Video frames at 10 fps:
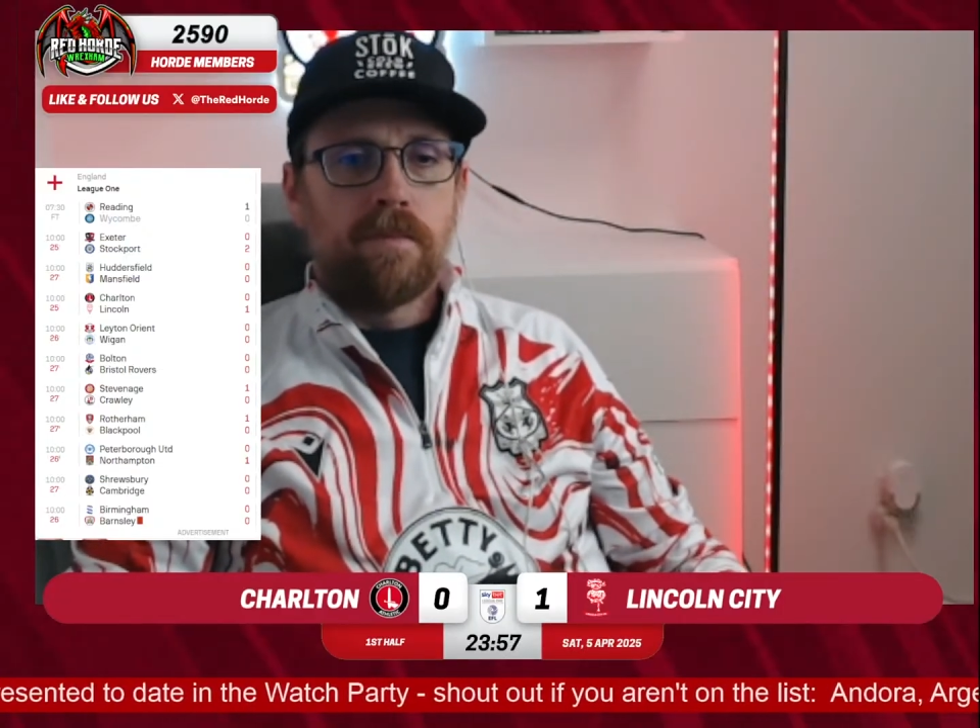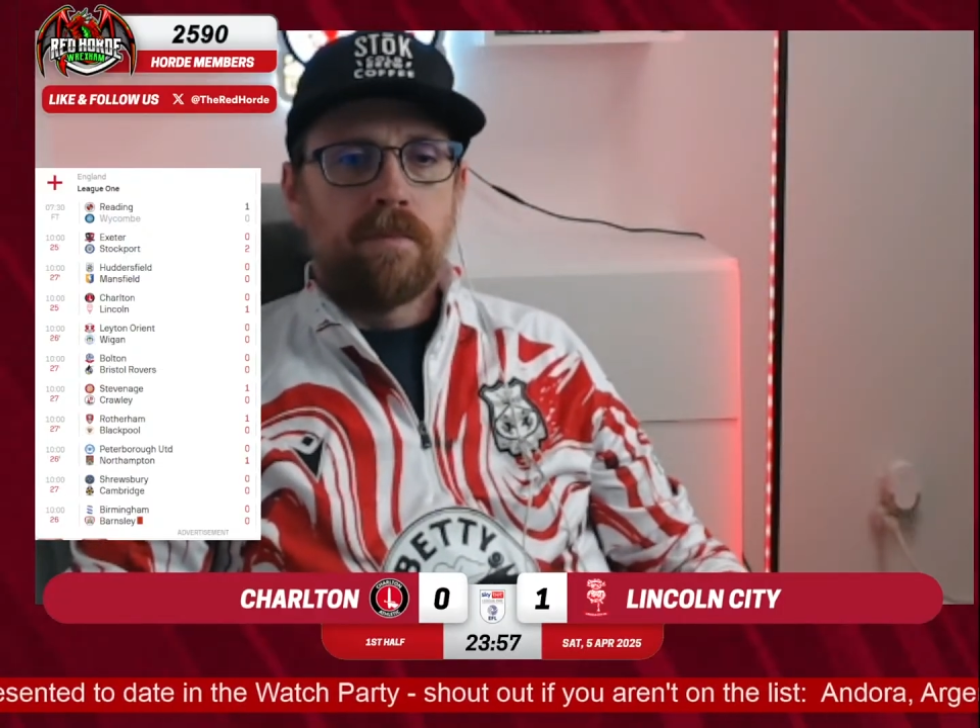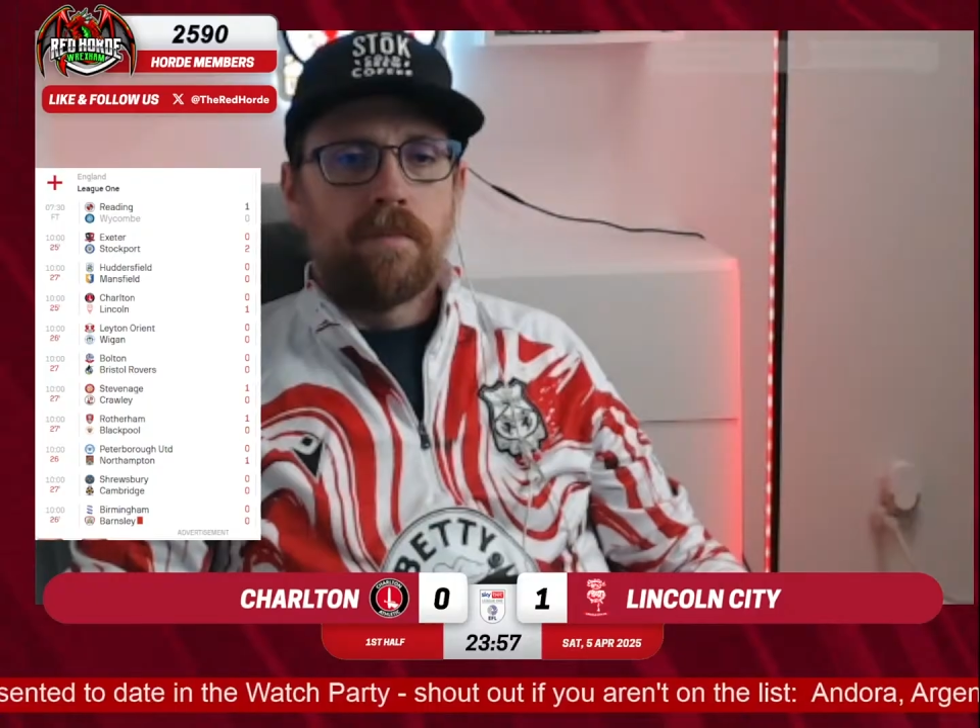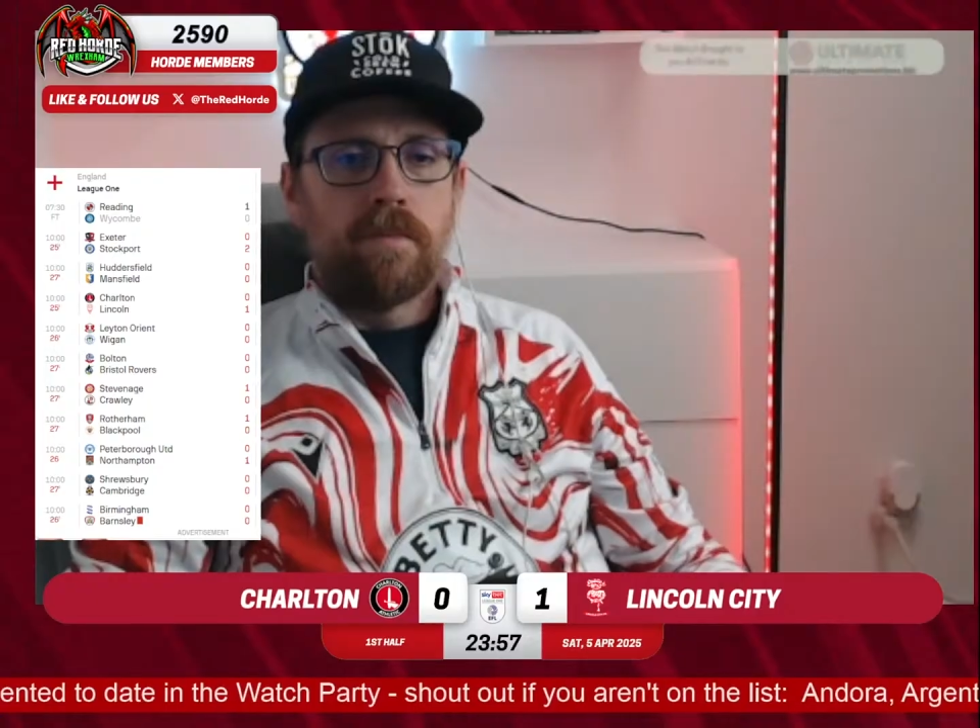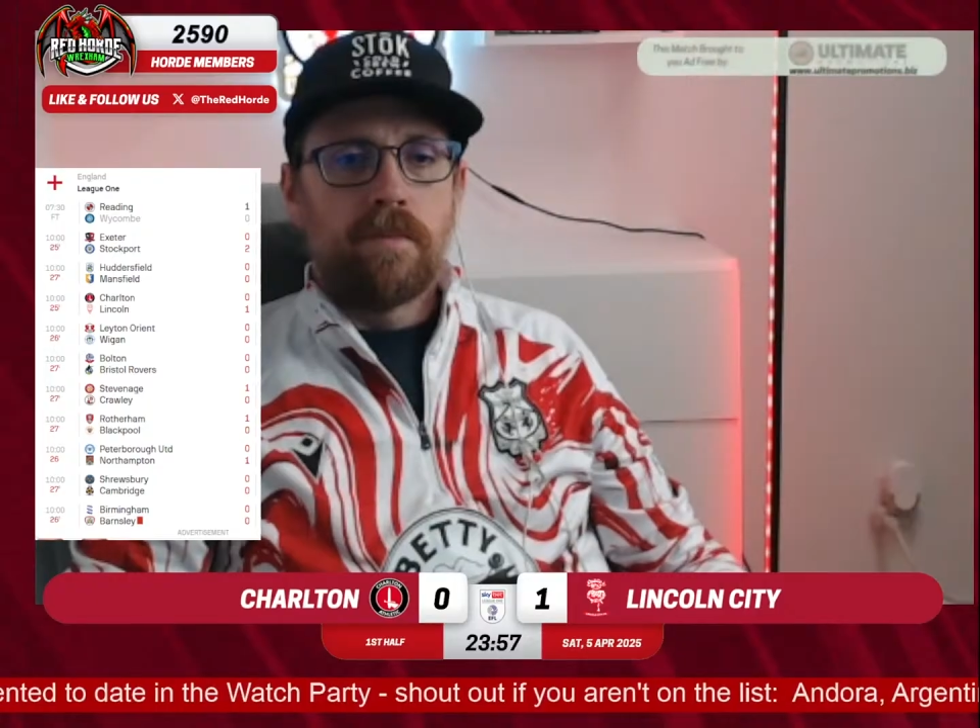
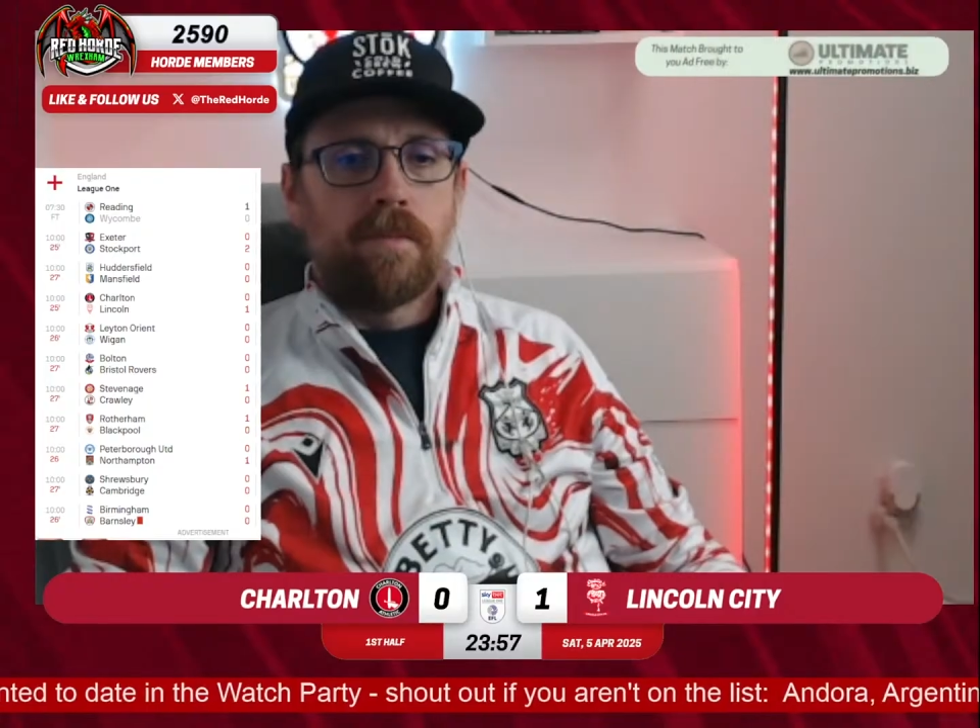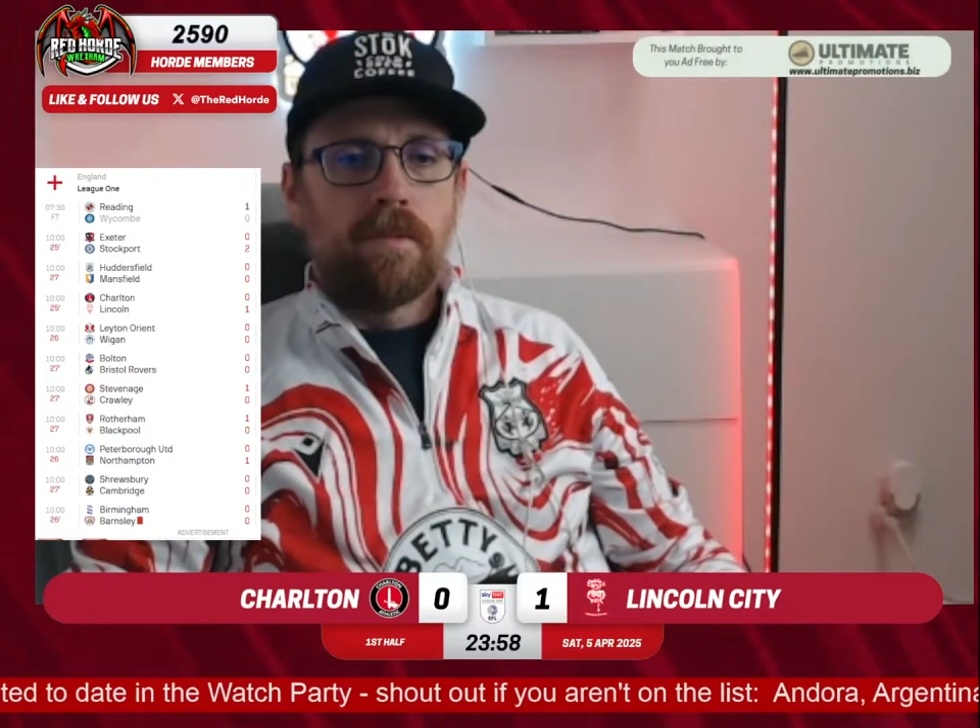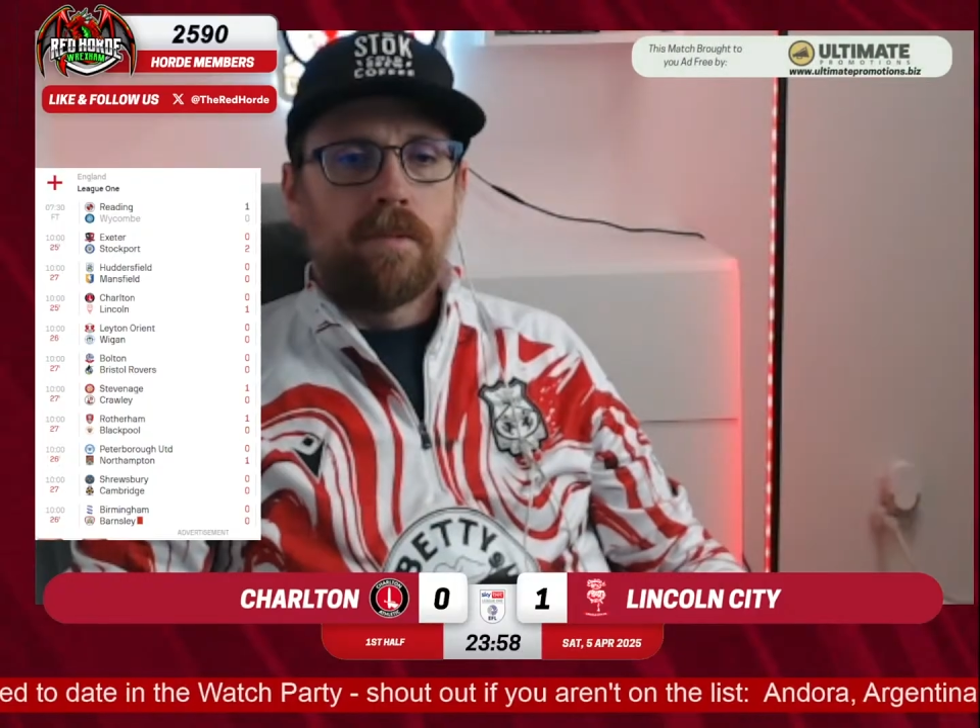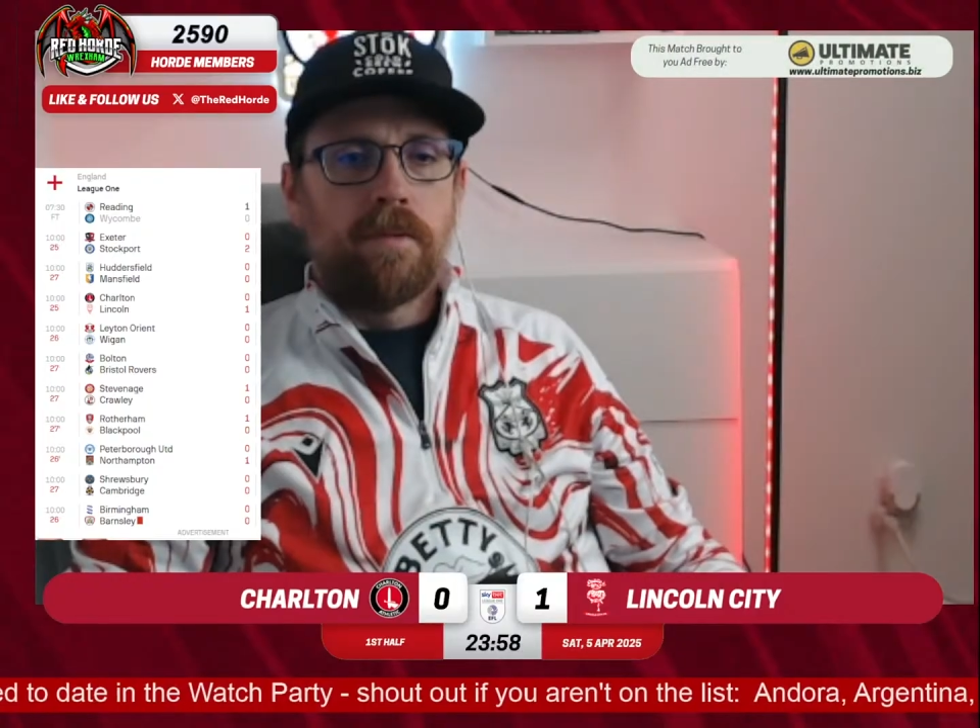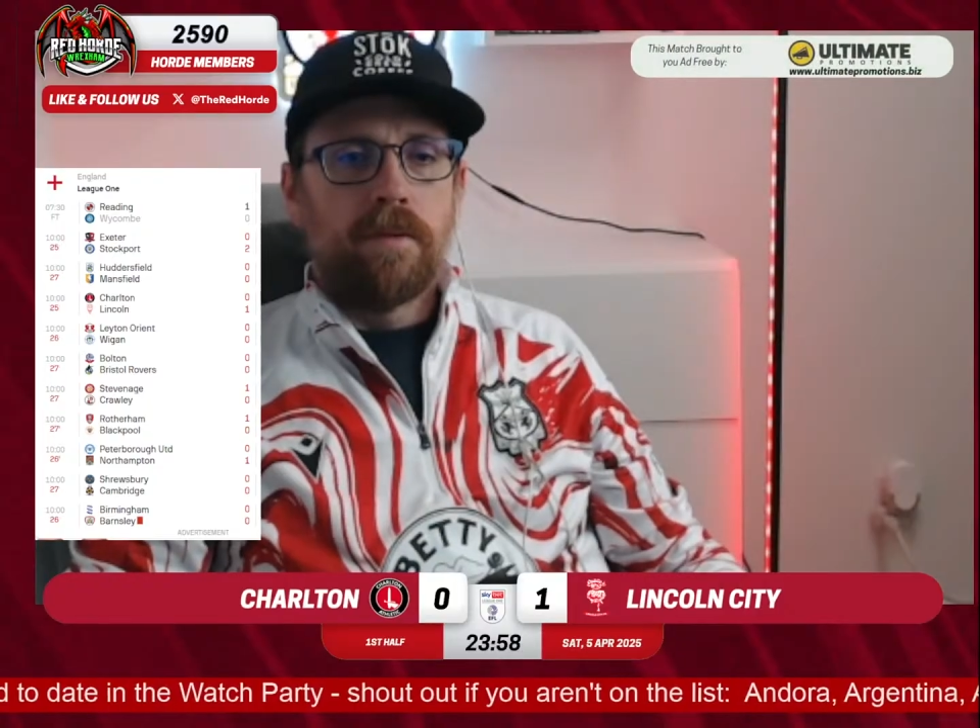
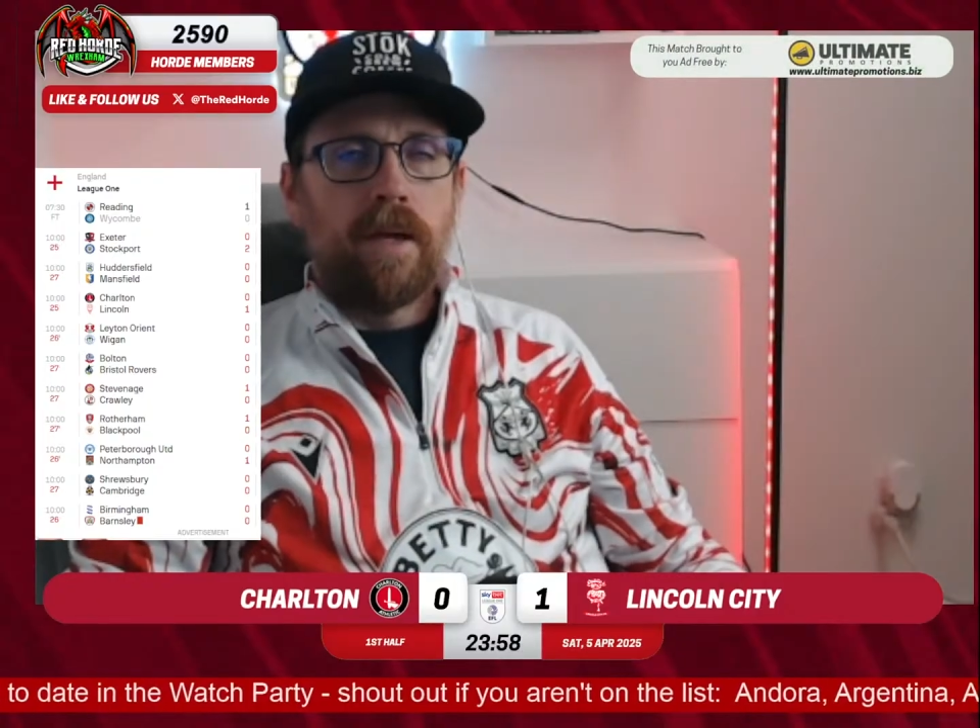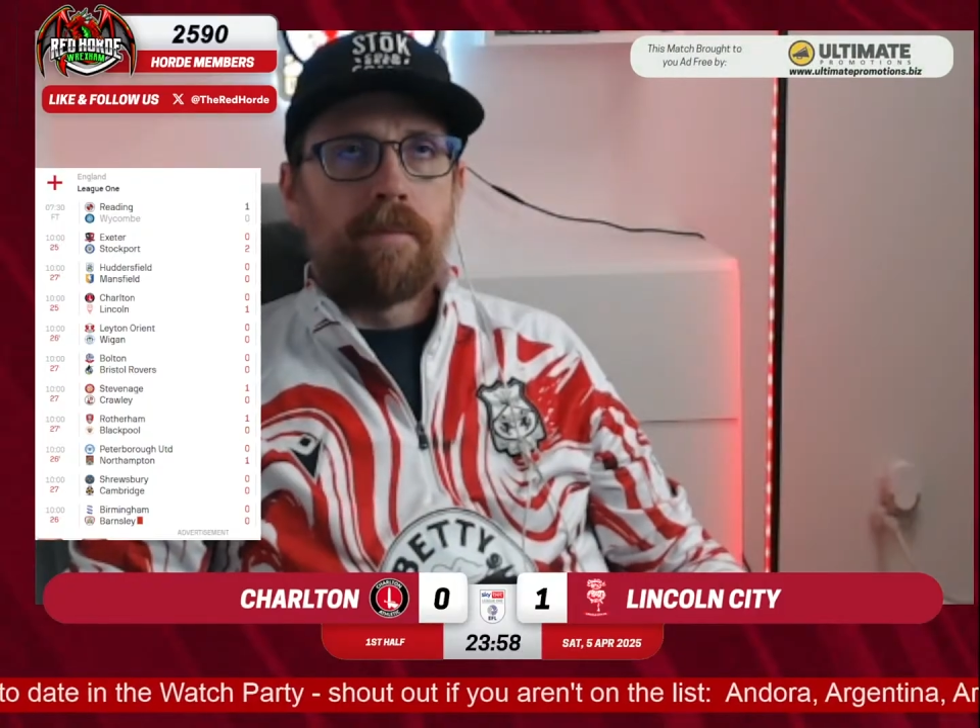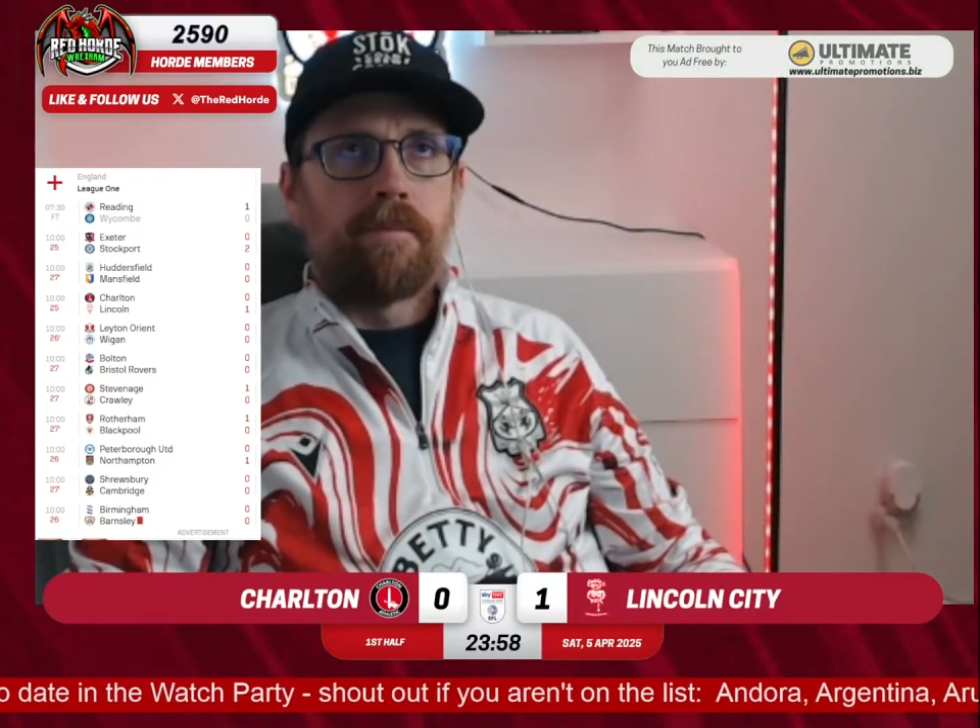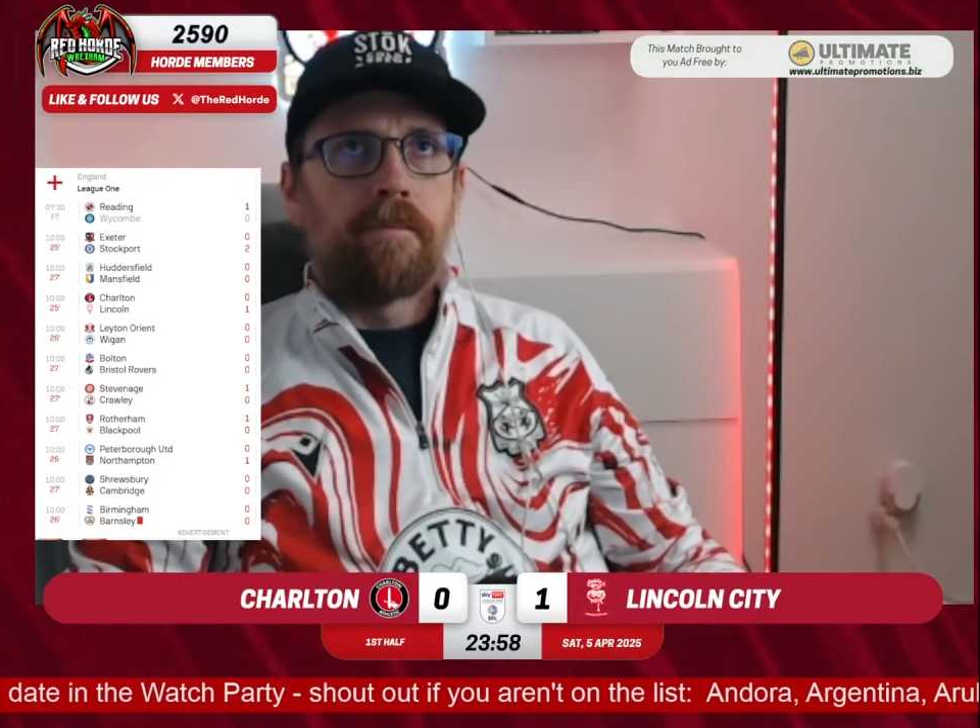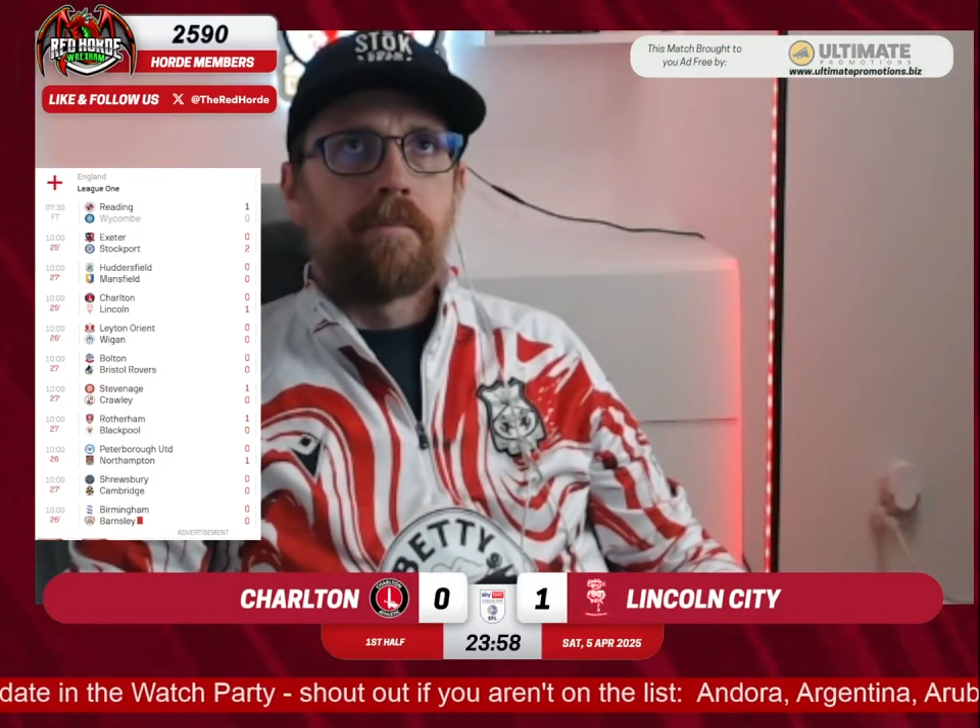Yeah,